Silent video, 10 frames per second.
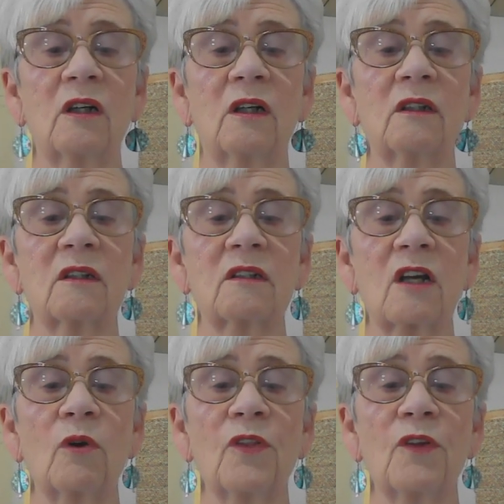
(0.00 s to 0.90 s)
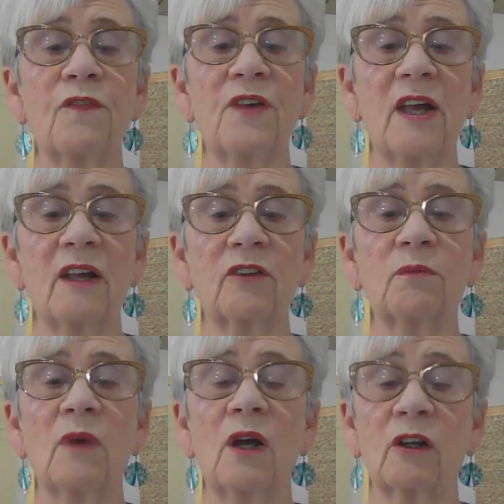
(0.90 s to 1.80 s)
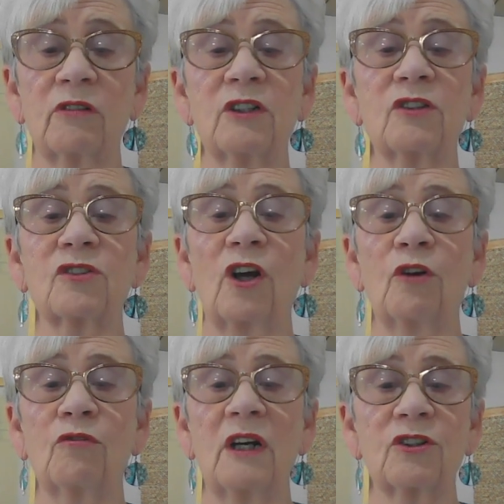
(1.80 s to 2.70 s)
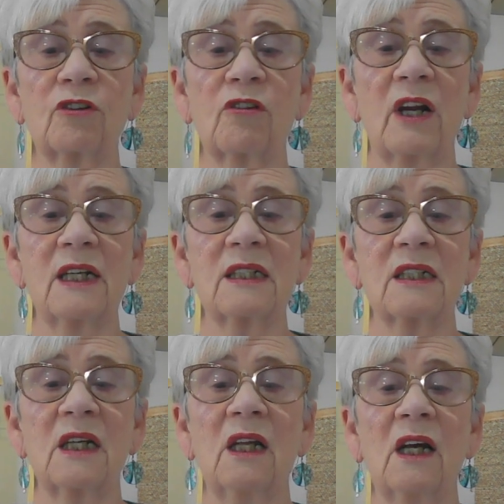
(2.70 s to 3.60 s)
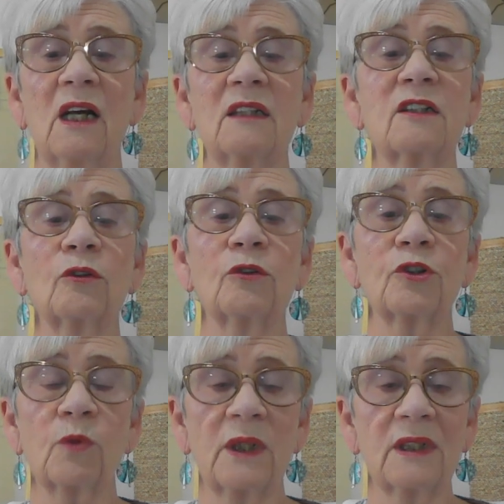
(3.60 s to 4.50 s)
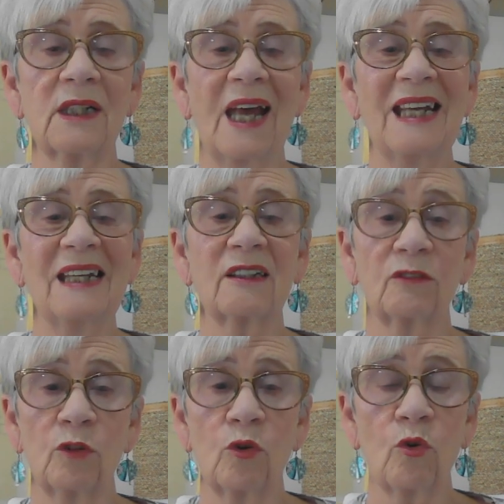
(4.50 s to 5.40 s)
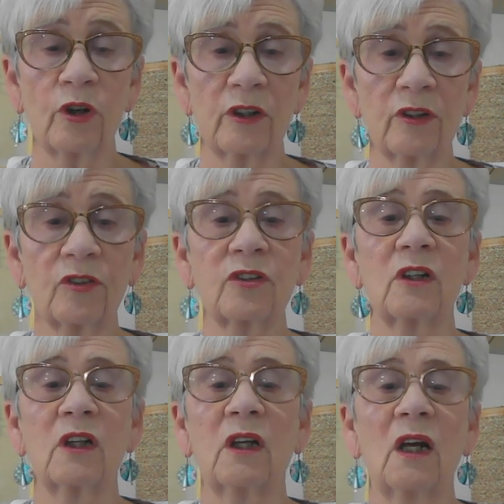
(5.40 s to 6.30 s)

And so on the 5th, Mercury does go retrograde until the 28th of August.